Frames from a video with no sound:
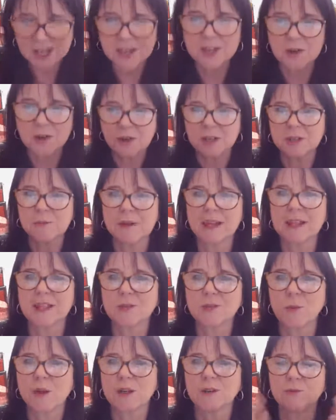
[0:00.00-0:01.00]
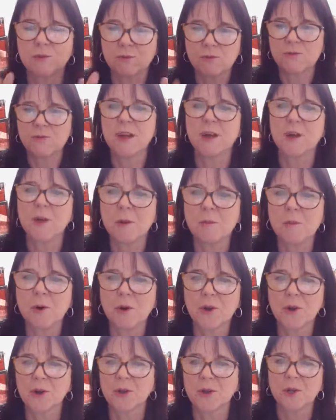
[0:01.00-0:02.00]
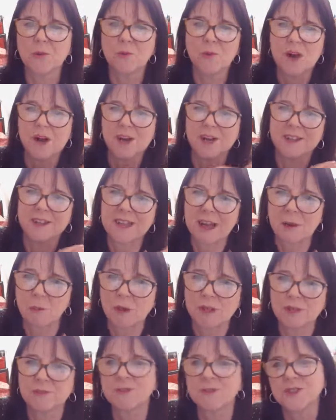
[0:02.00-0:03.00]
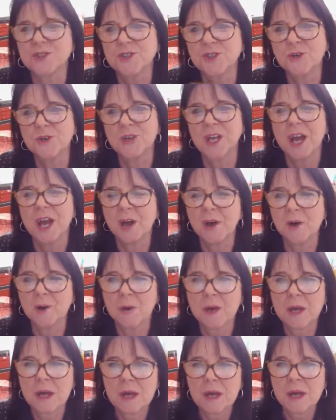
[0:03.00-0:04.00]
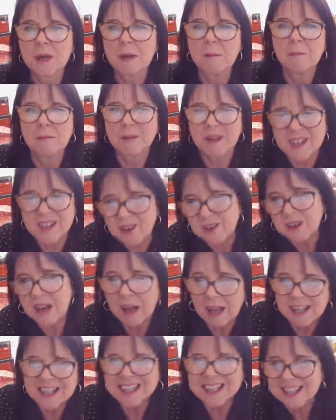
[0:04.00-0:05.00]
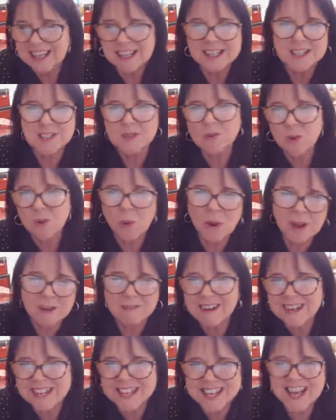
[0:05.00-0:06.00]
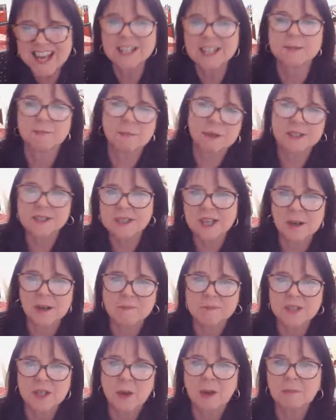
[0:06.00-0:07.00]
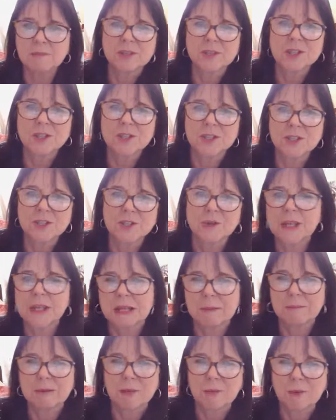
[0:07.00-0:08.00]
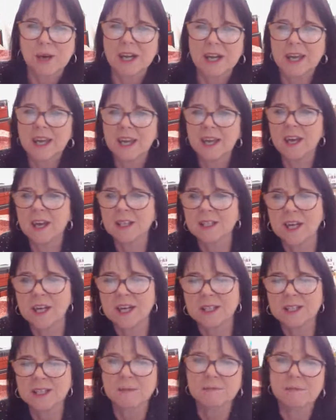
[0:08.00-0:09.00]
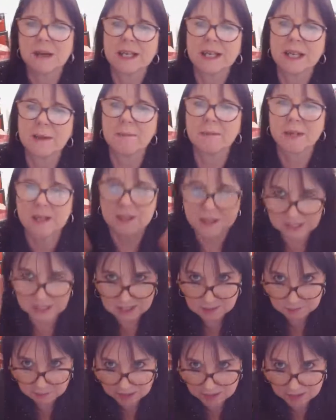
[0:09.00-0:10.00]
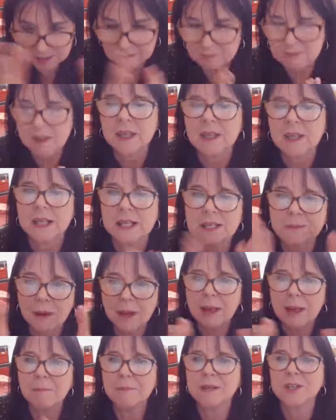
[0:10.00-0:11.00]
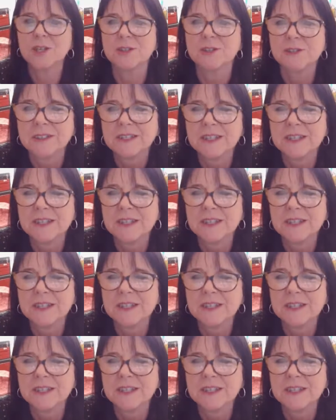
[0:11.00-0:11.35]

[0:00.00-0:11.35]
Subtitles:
you're going to make this wonderful film, or you're going to work at that wonderful studio, but it isn't quite ready yet. But so I'm just going to do a little bit of work here to earn some money, but that's my ambition.